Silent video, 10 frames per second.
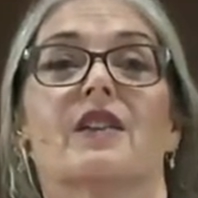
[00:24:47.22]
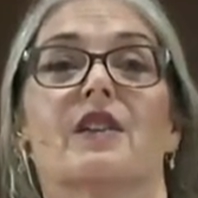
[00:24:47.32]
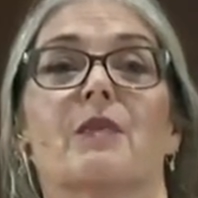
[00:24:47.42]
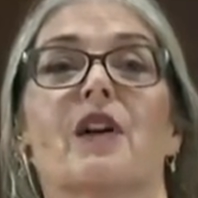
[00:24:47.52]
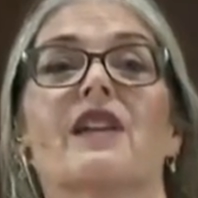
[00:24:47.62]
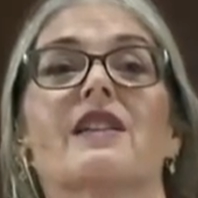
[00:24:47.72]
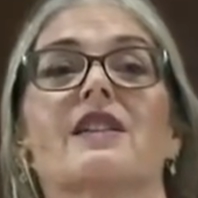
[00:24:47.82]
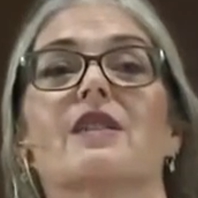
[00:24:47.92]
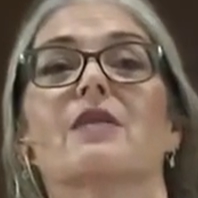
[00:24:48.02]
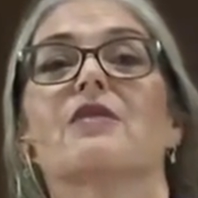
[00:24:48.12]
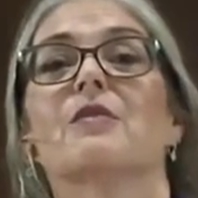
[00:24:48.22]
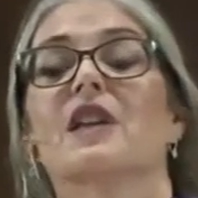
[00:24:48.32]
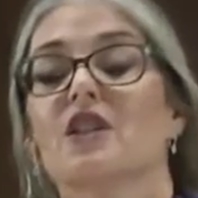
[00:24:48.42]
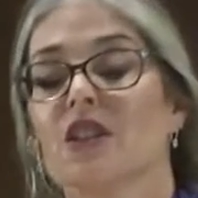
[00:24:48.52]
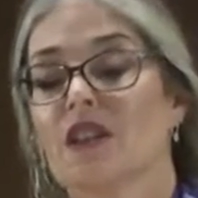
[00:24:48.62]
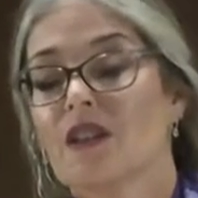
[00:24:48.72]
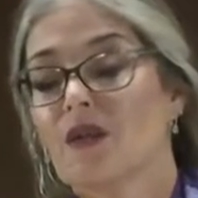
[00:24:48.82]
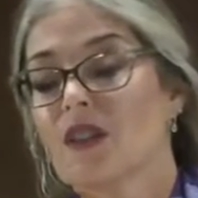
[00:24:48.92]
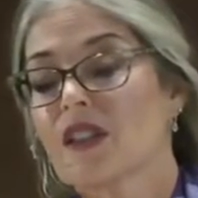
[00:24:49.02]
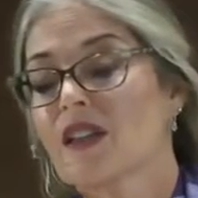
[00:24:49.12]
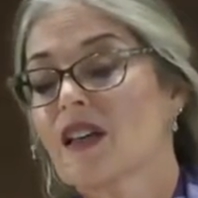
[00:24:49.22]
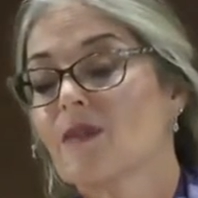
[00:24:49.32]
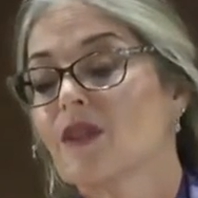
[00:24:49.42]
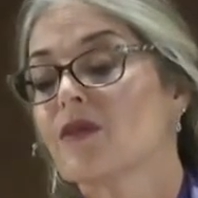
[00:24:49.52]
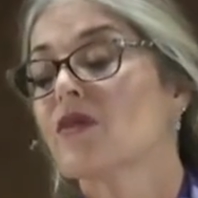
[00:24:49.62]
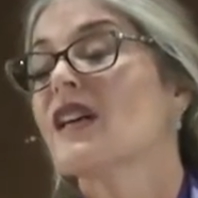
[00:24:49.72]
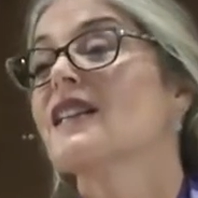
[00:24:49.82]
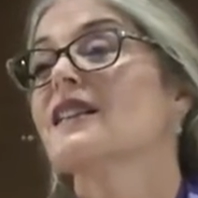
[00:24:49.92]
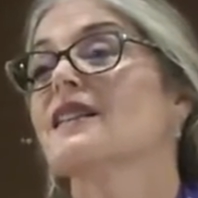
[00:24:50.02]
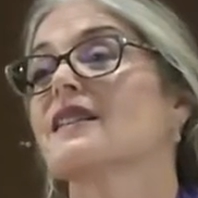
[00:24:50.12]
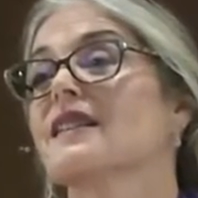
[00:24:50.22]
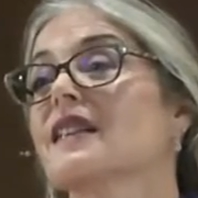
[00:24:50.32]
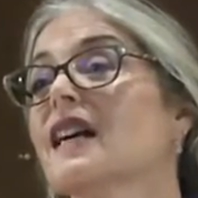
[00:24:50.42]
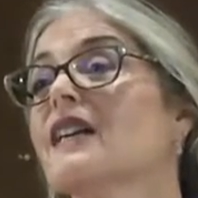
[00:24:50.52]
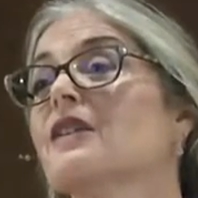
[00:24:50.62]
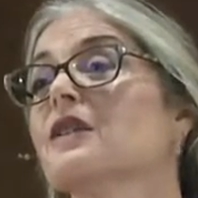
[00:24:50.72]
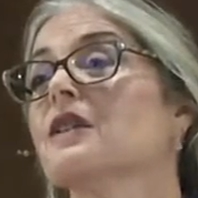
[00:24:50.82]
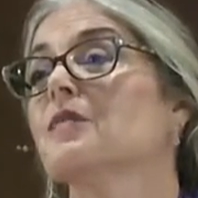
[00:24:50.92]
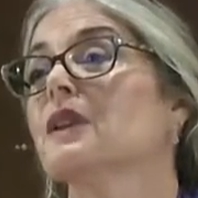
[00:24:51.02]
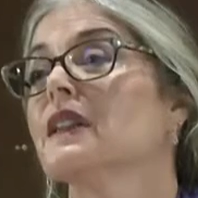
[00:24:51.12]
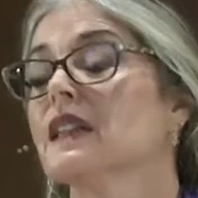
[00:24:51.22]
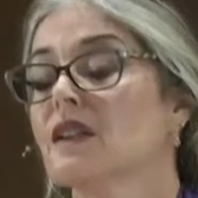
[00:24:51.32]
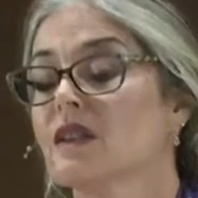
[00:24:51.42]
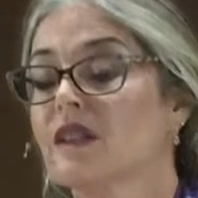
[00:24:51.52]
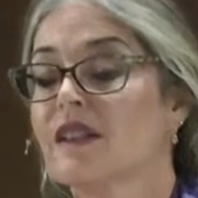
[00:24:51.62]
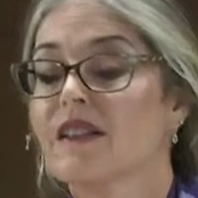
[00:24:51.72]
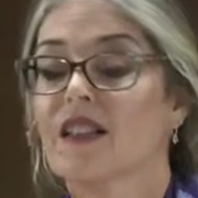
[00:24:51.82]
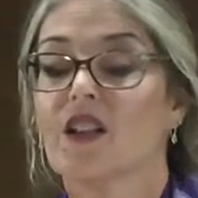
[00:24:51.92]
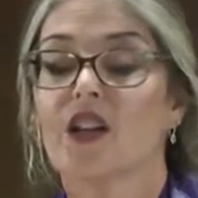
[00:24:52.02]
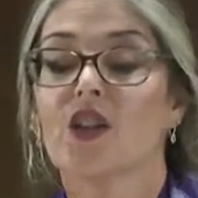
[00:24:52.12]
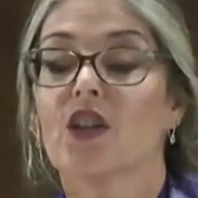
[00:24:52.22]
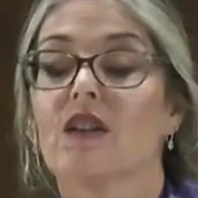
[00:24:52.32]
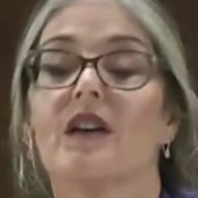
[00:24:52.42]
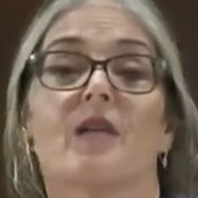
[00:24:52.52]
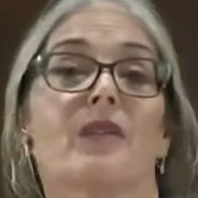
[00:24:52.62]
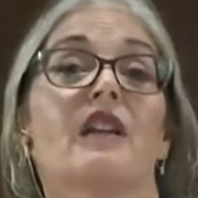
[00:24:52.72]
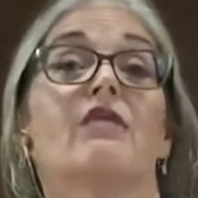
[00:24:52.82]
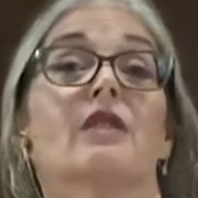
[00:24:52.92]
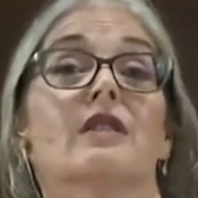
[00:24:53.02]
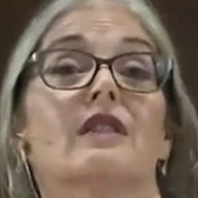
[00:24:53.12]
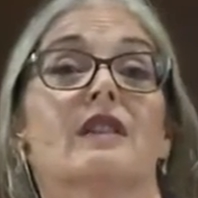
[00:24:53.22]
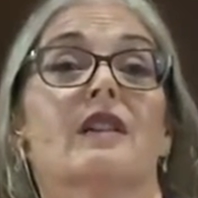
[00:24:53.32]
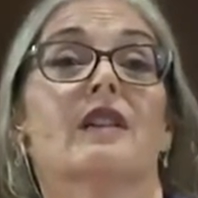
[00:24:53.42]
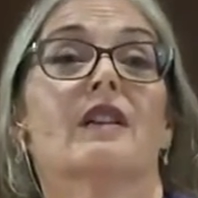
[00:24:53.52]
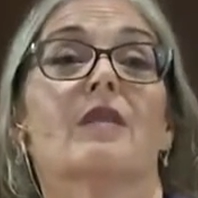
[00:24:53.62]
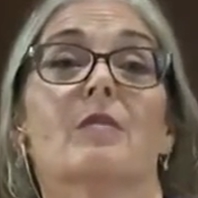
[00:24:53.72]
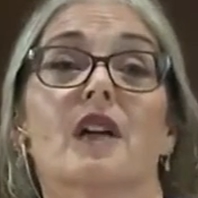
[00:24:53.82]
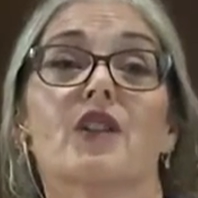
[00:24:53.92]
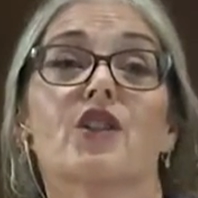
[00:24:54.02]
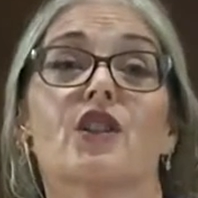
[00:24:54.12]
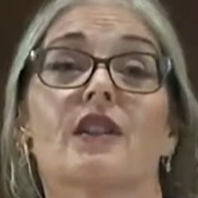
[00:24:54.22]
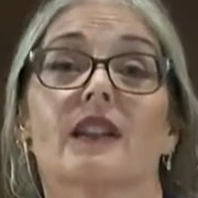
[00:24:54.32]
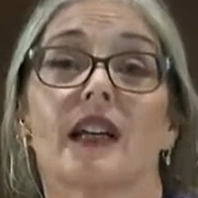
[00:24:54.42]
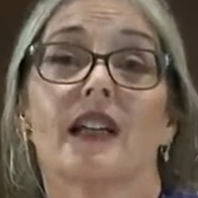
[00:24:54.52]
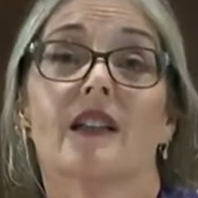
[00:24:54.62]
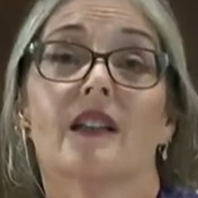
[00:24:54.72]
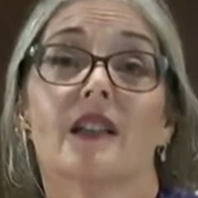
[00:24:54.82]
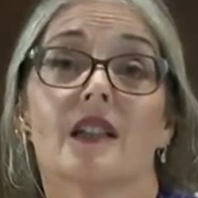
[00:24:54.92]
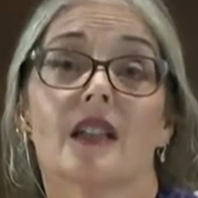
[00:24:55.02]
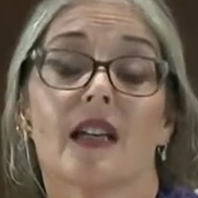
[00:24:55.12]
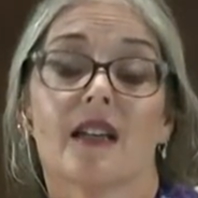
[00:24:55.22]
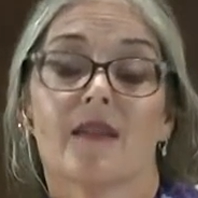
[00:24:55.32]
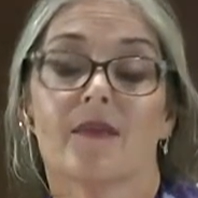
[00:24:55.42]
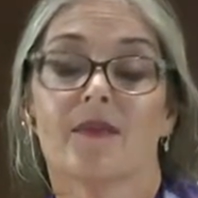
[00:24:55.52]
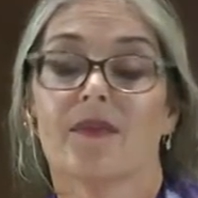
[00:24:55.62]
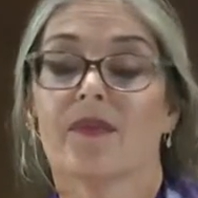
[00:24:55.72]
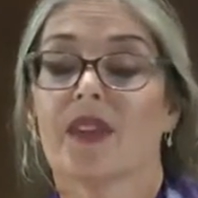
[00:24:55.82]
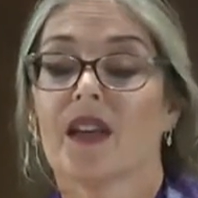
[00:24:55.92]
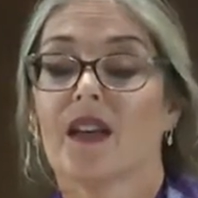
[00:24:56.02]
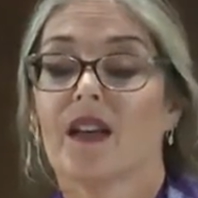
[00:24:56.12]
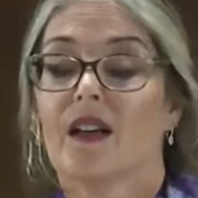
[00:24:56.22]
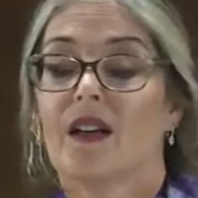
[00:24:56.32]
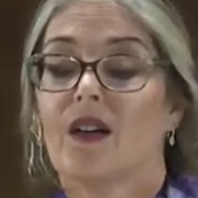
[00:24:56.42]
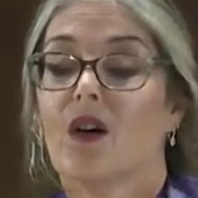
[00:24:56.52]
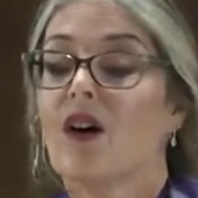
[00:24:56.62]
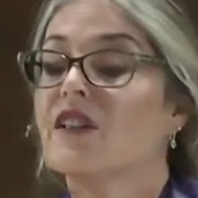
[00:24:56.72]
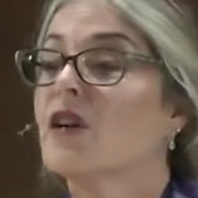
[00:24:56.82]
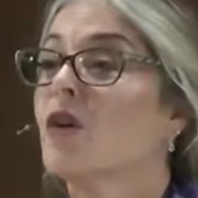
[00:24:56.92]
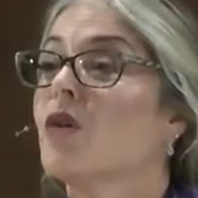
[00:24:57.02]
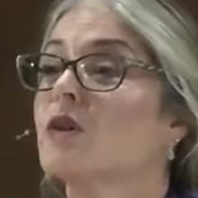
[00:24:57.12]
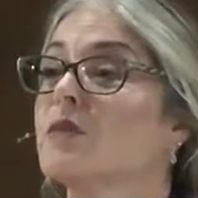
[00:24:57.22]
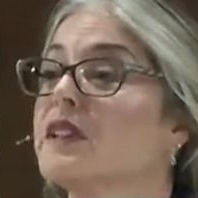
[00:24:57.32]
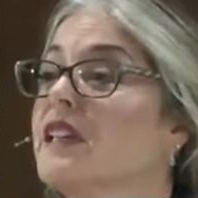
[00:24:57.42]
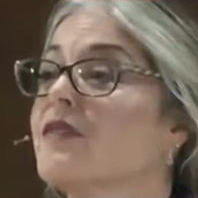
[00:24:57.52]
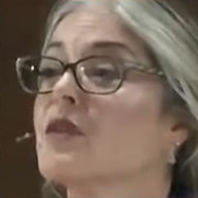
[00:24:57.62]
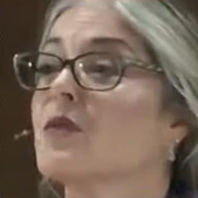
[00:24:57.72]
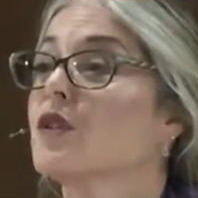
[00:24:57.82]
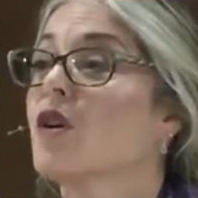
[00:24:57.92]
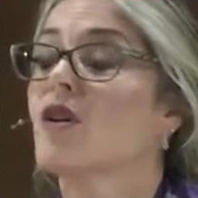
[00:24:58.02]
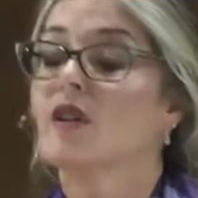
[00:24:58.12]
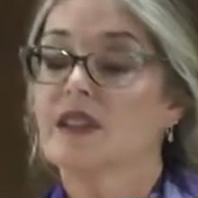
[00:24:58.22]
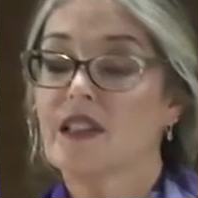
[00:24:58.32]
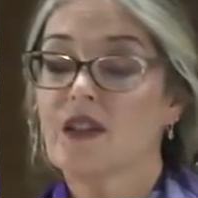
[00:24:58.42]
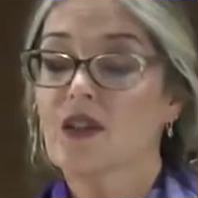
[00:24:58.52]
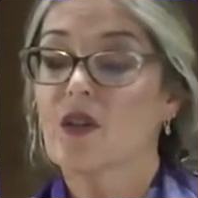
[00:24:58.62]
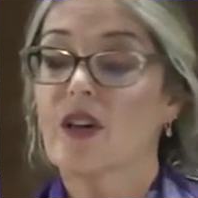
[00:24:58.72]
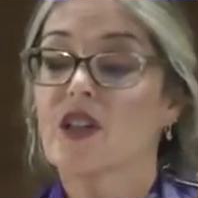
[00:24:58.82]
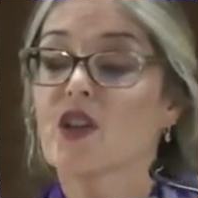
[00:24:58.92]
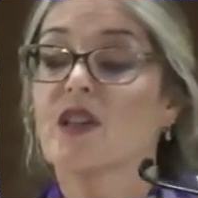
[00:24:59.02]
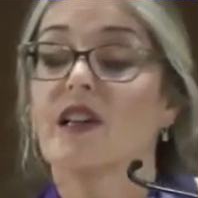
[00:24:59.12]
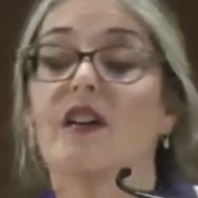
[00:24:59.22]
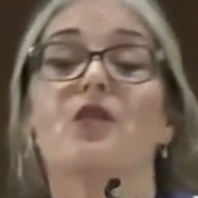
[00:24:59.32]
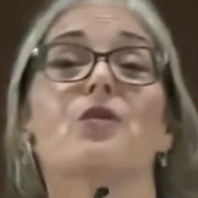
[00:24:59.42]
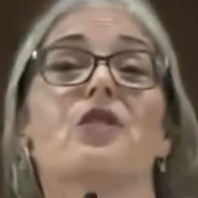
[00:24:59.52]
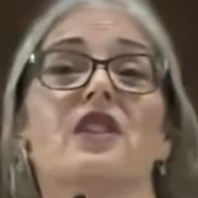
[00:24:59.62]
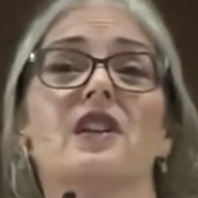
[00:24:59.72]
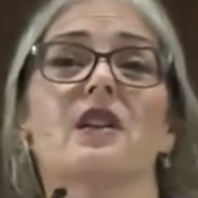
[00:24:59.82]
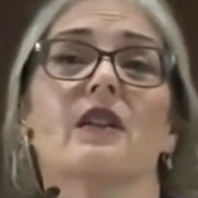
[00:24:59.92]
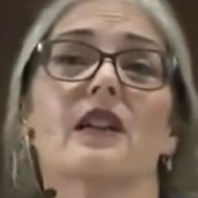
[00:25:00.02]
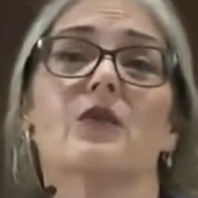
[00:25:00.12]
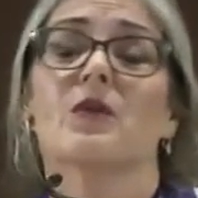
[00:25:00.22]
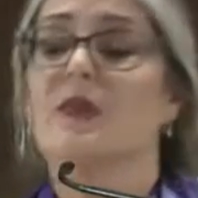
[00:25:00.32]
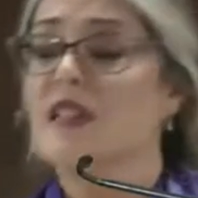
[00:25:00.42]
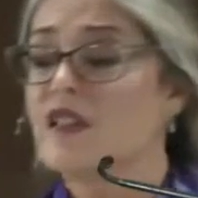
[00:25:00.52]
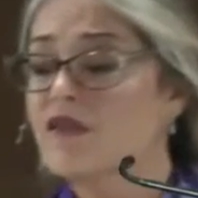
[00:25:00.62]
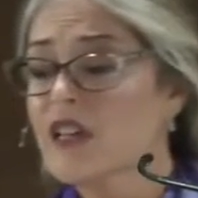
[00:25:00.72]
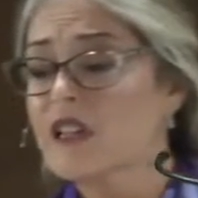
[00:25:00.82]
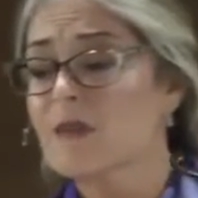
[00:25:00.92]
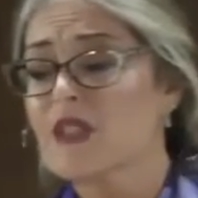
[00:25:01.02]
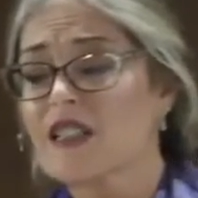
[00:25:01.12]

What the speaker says: The Protestant Reformation was a time of great societal, political, theological upheaval, much like today. All the old beliefs were called into question, and new theories were being developed